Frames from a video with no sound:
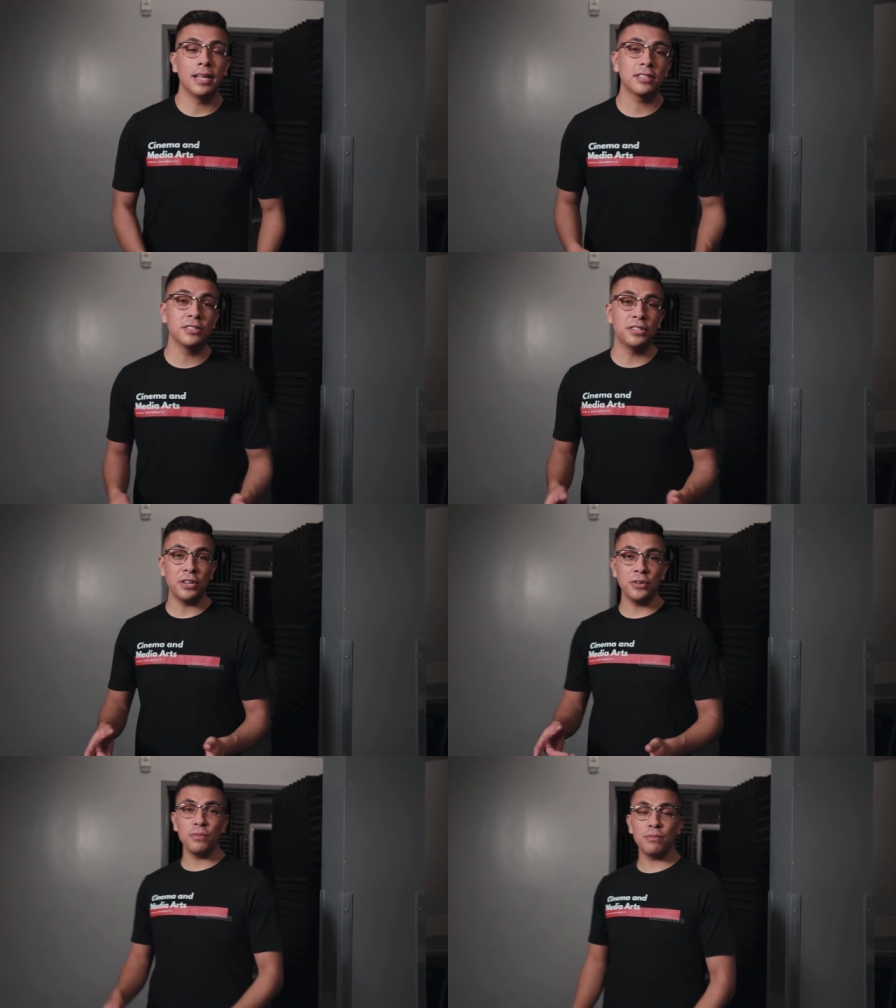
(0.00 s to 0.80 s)
Let's
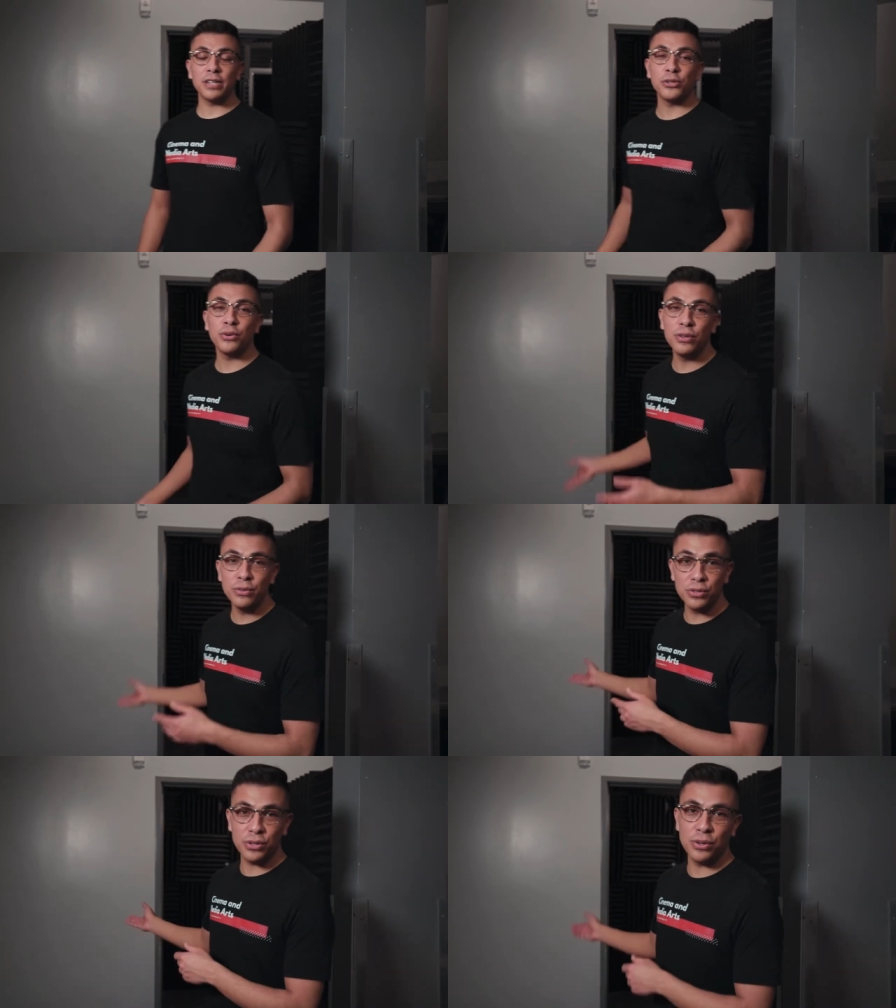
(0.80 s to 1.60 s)
continue by showing
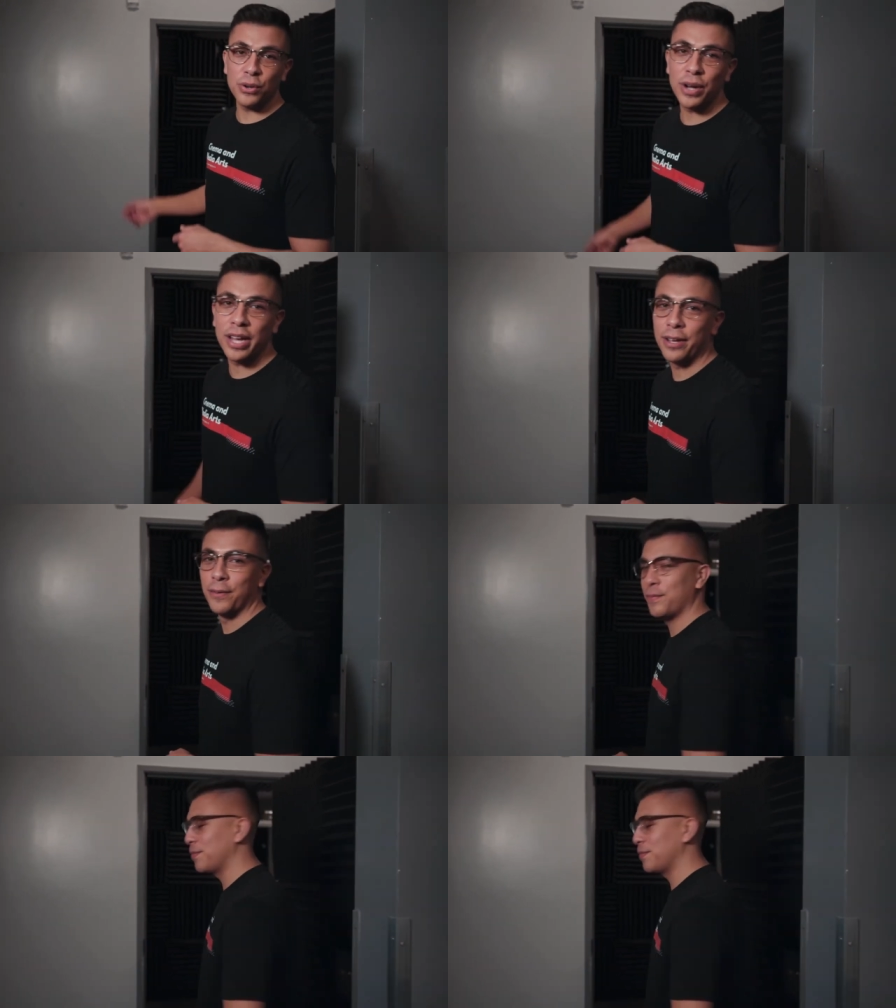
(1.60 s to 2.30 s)
you Studio A.